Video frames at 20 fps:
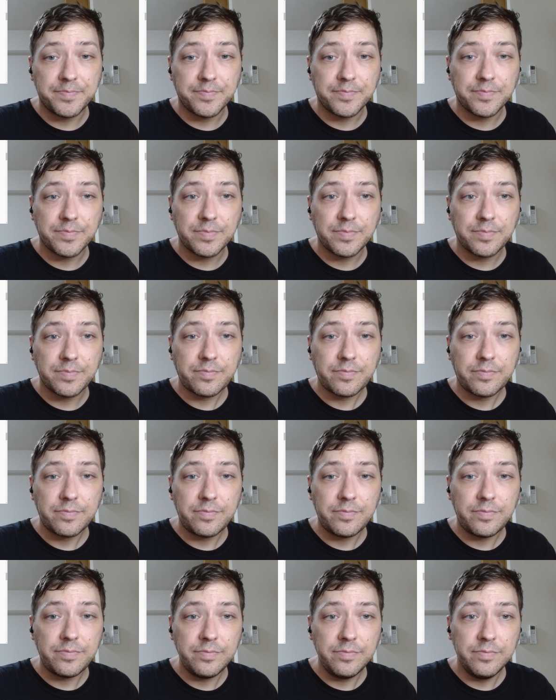
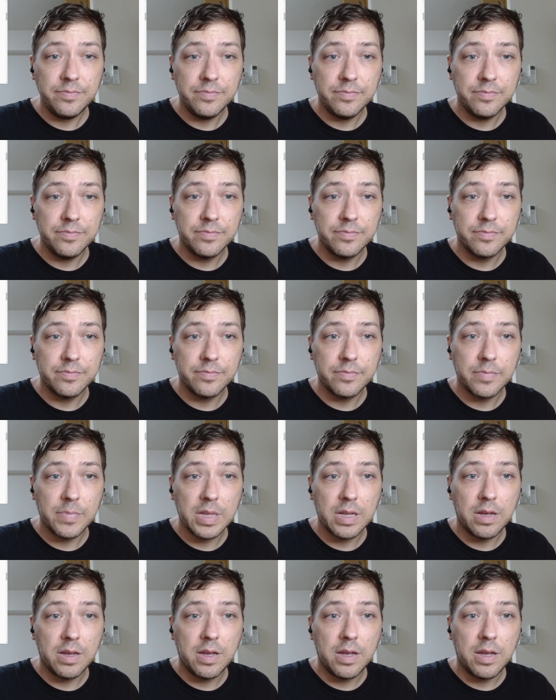(silence)